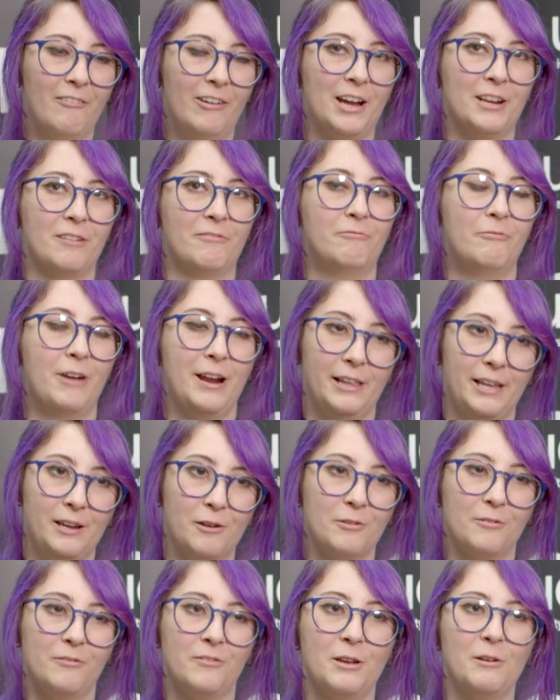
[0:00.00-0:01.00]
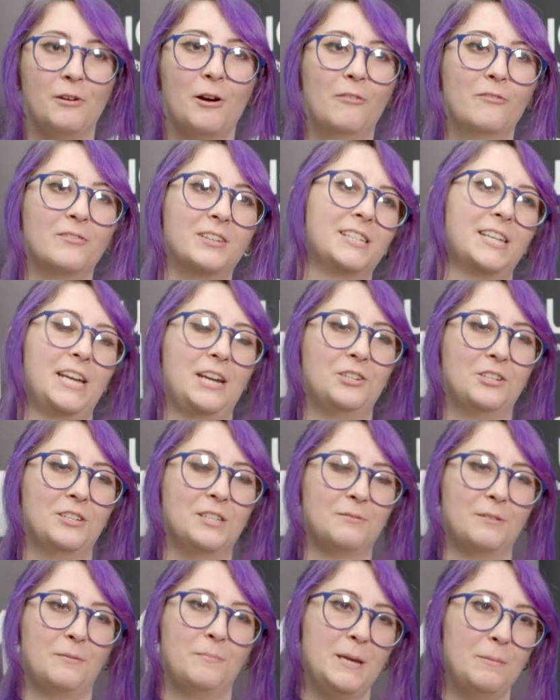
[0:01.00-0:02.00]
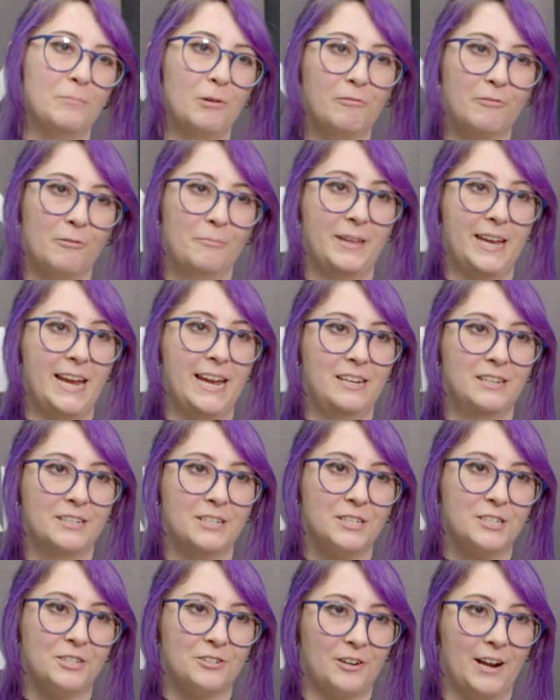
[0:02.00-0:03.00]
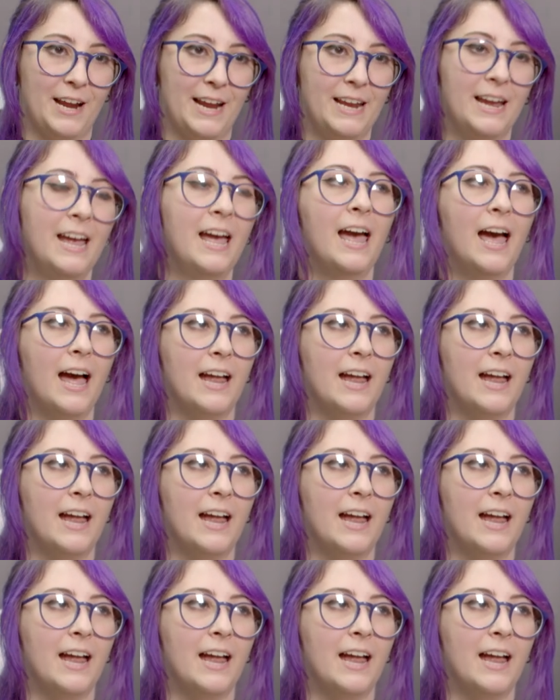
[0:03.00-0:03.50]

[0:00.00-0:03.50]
I've had a really good few conversations with people from the industry,